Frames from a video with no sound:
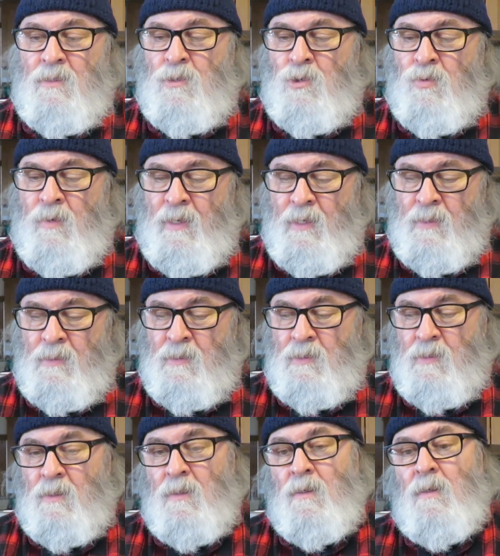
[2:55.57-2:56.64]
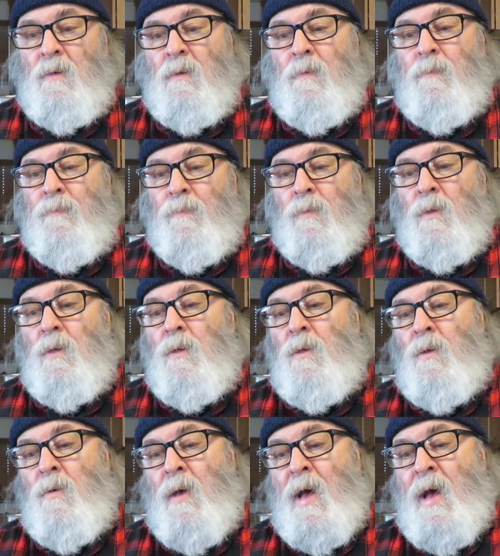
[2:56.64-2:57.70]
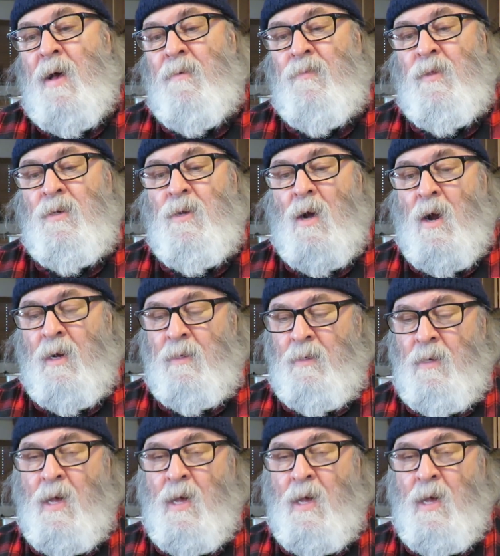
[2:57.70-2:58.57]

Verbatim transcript: treatise, you have the Dark